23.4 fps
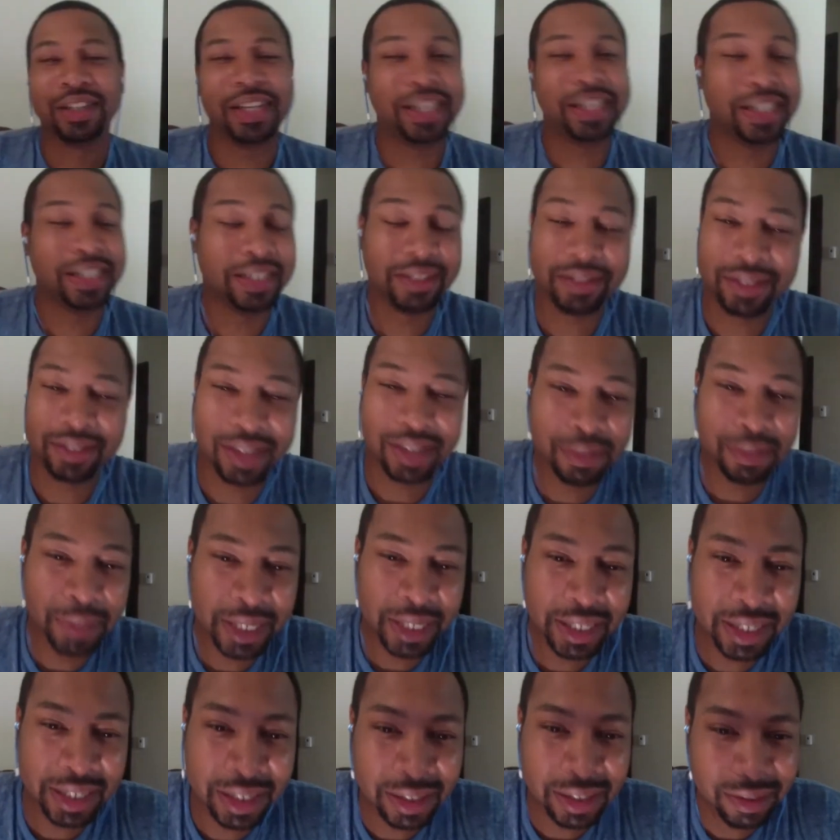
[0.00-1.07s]
hey, I mean,
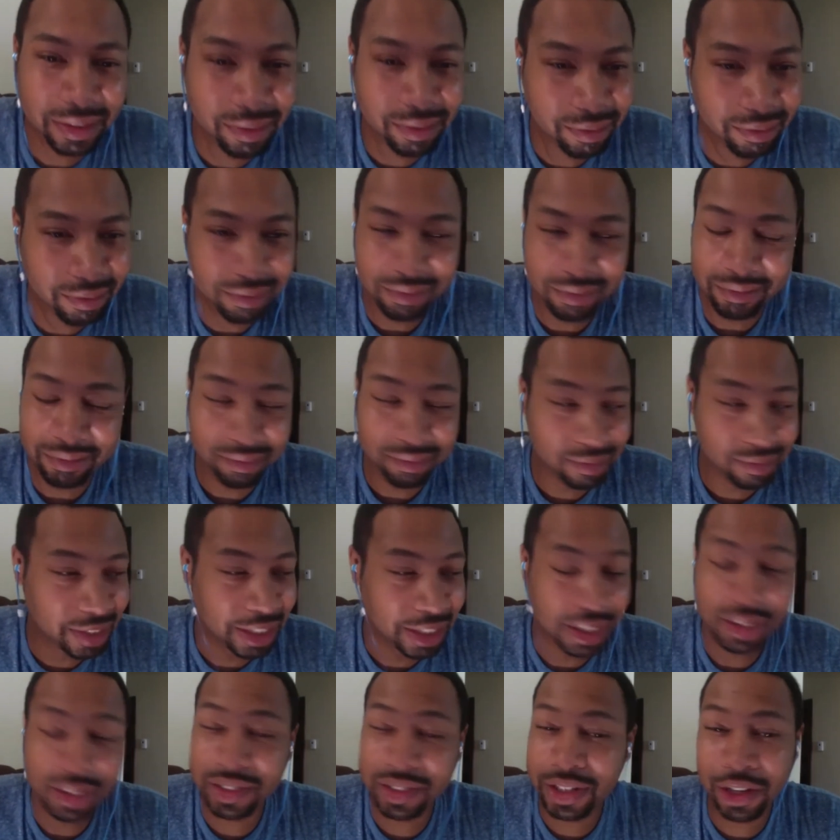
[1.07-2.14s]
it,
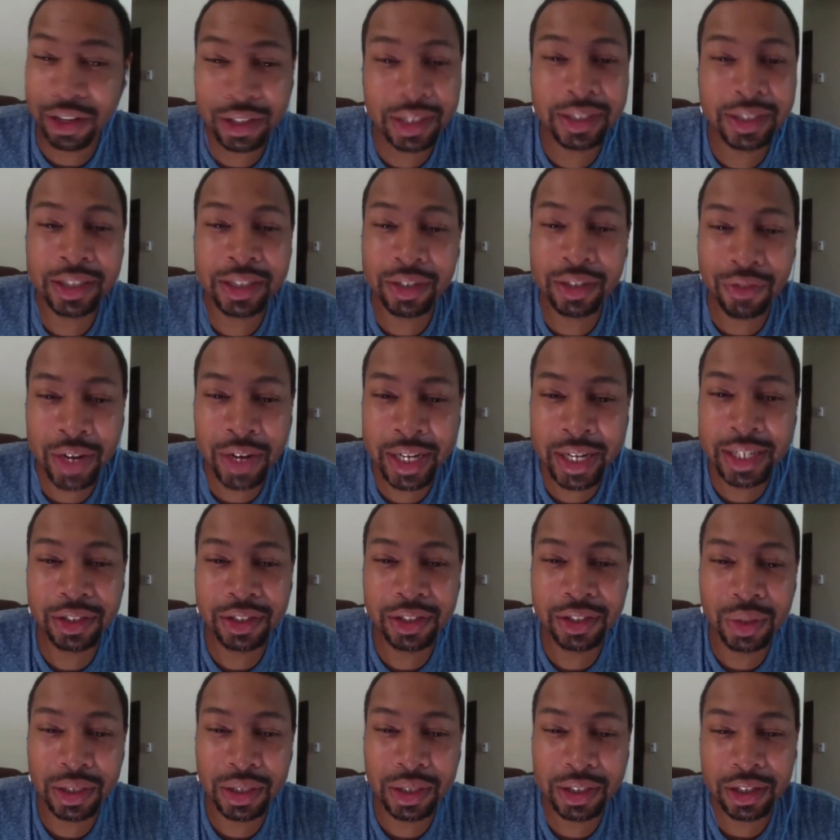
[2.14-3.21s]
you talk yourself right
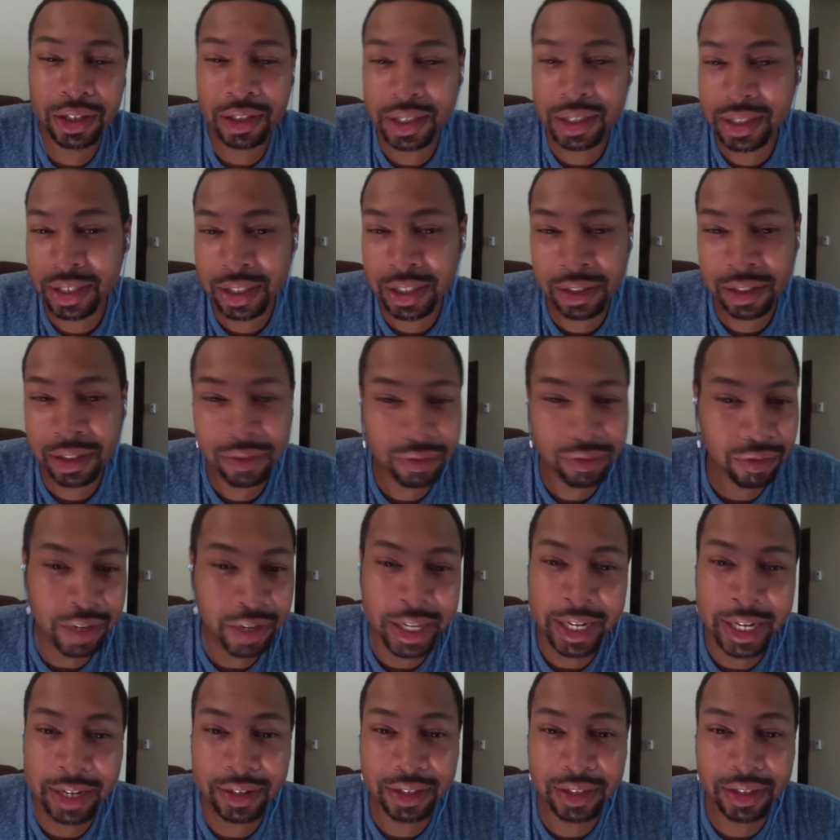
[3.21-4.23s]
into it. Talk yourself right out of